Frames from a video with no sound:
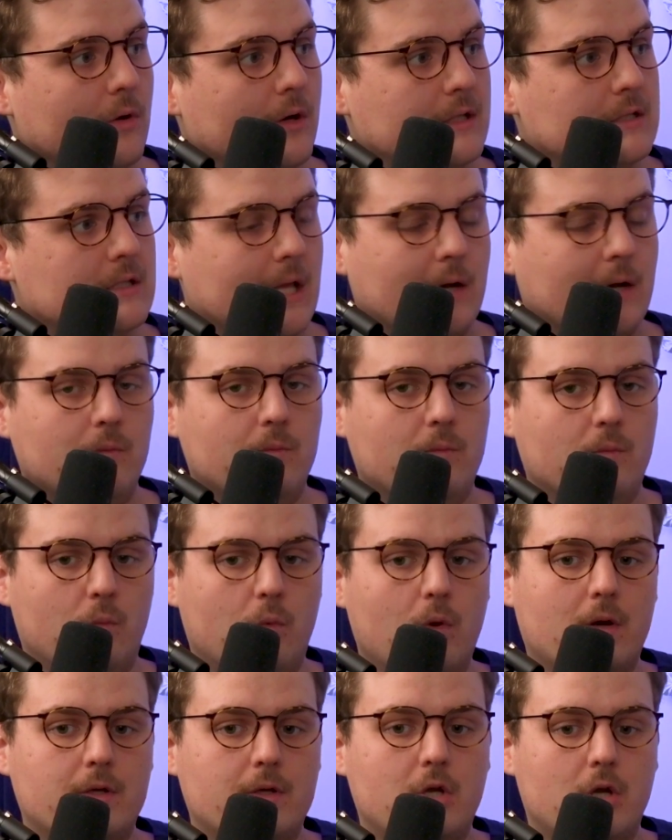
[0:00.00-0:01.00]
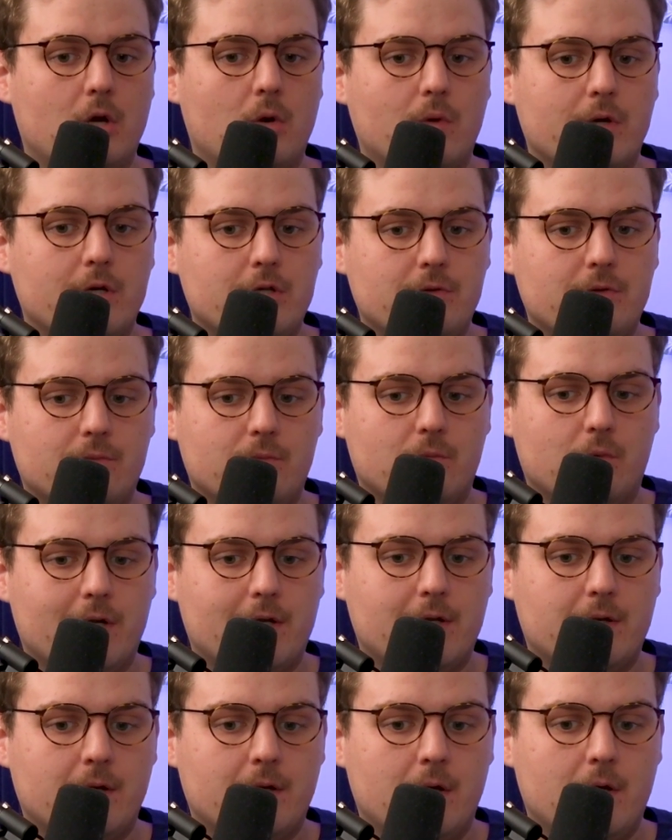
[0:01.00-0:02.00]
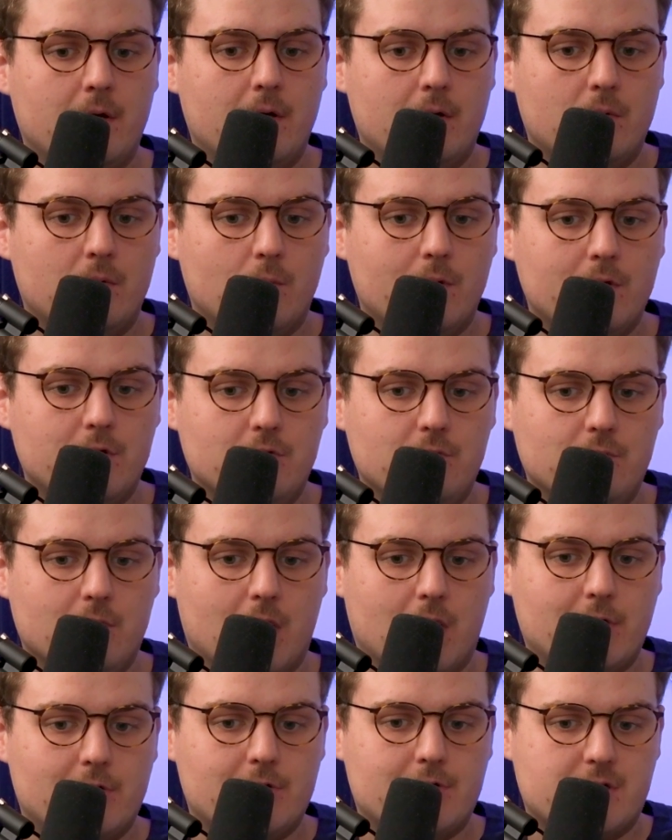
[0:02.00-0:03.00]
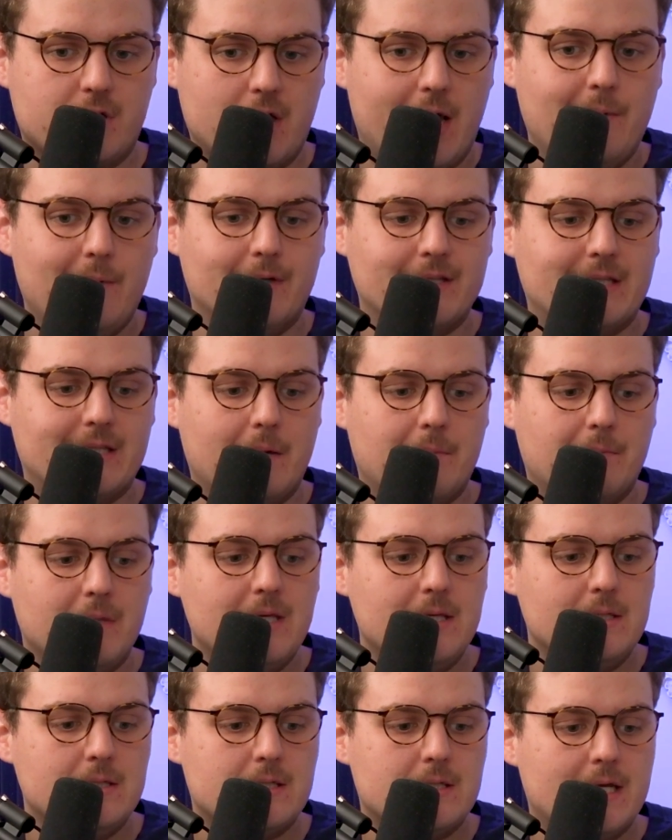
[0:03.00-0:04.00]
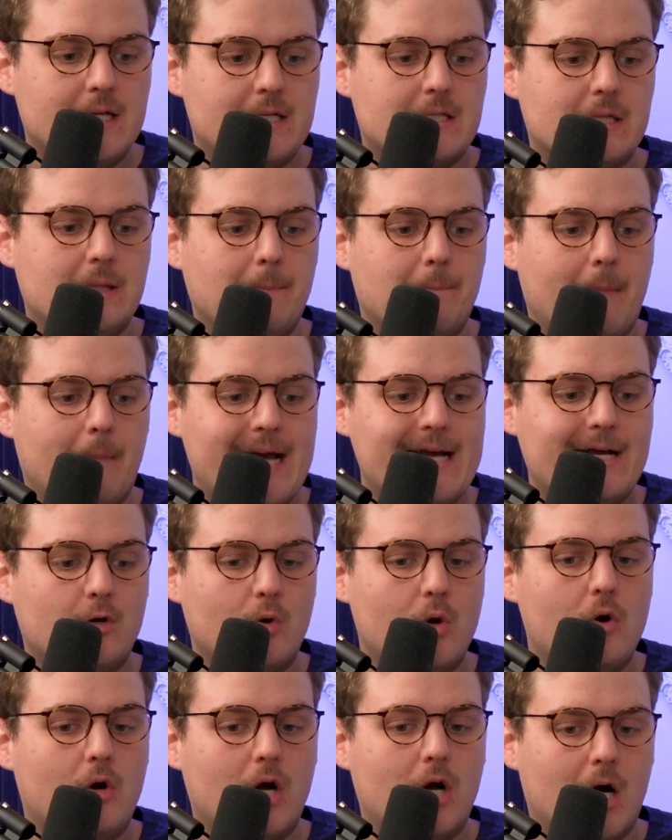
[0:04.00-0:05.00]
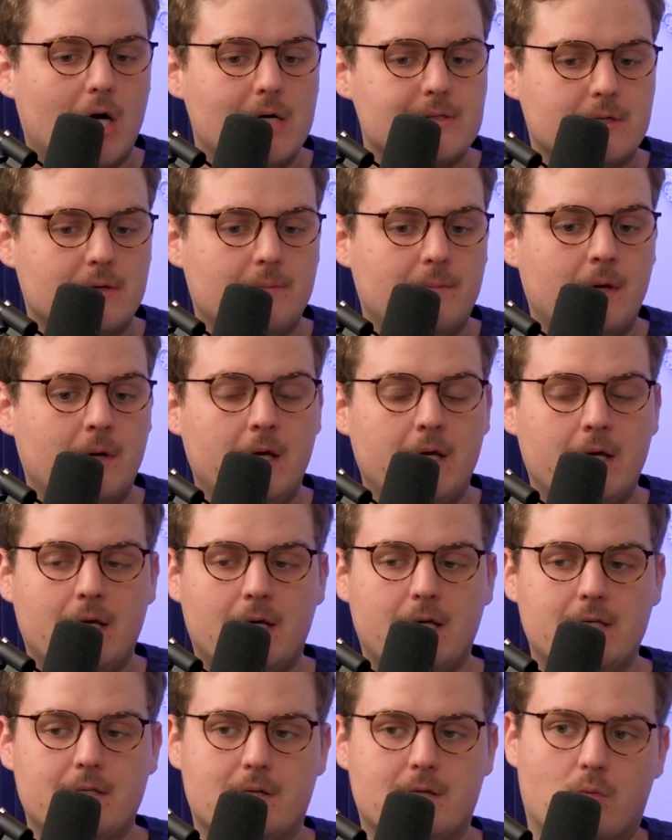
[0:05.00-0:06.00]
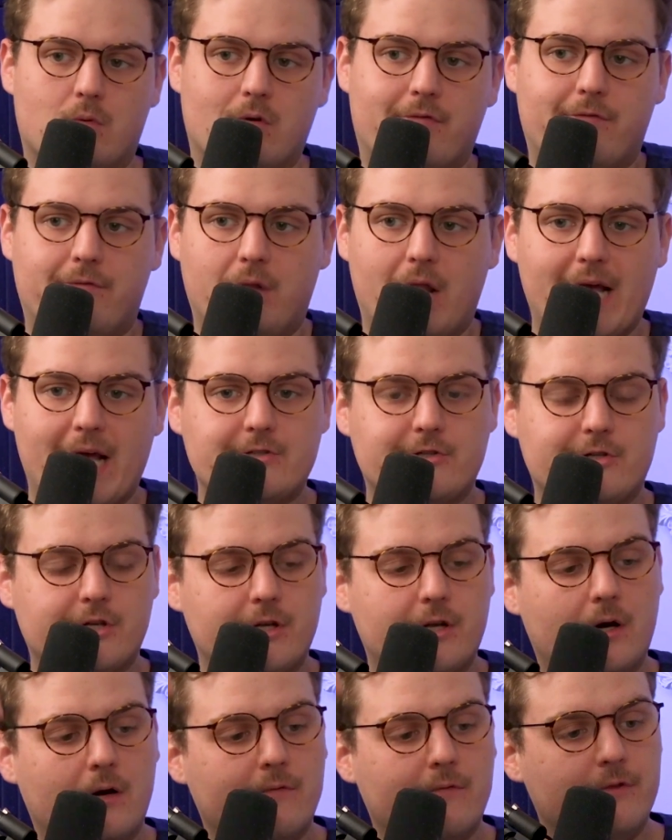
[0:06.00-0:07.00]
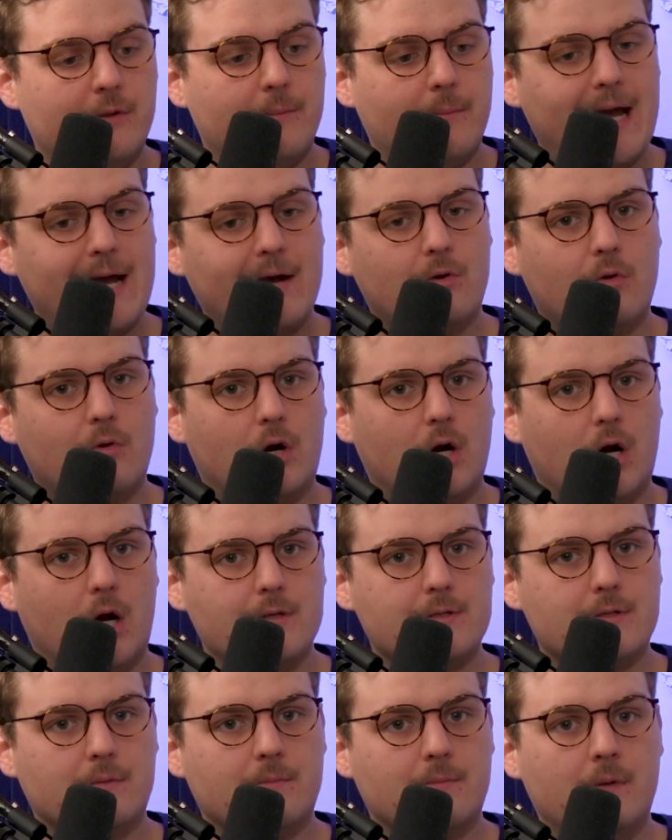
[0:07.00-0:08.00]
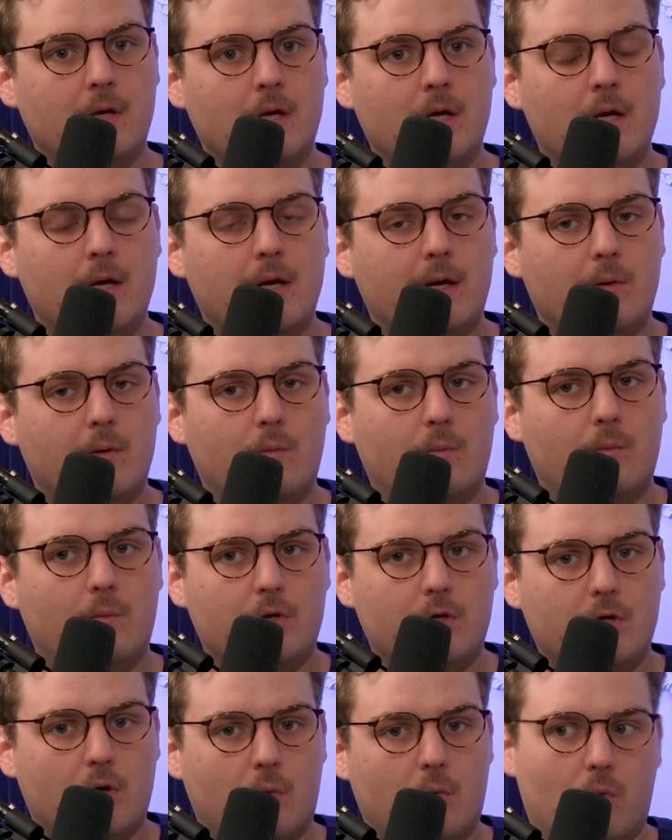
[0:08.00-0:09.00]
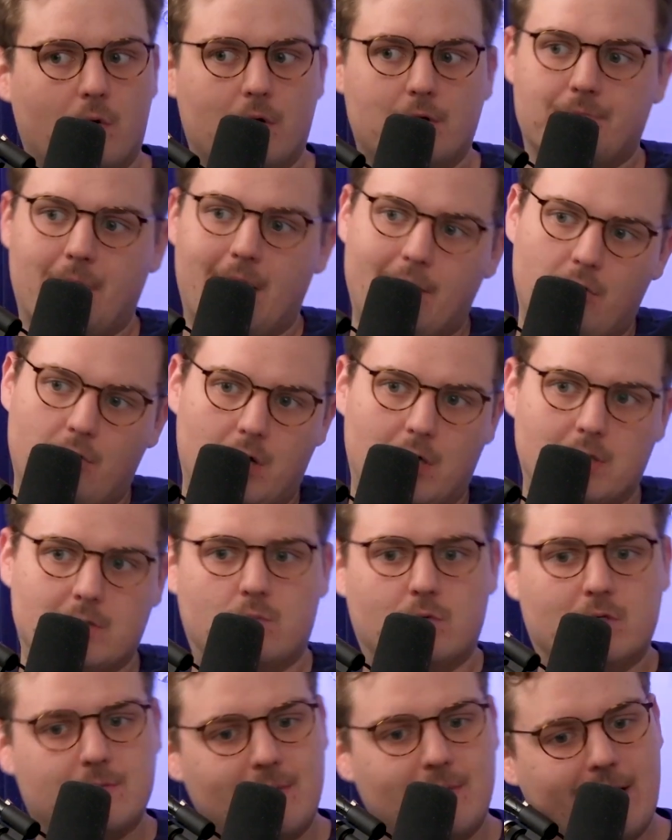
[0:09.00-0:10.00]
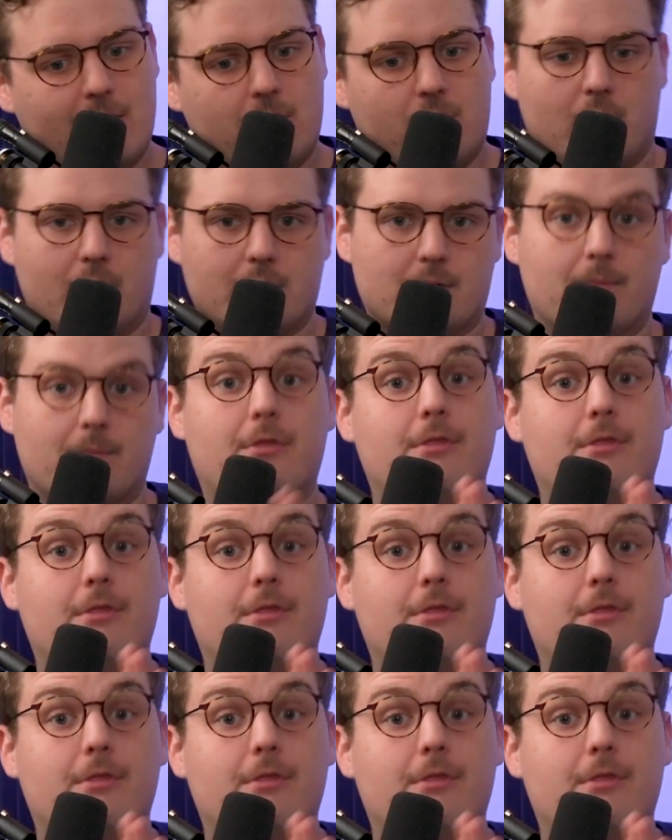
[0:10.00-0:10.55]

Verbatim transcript: It's like I love that. You know, when you when when you understand what that means, it's the microcosm is a reflection of the macrocosm. And you know, what is microcosm? What is macrocosm?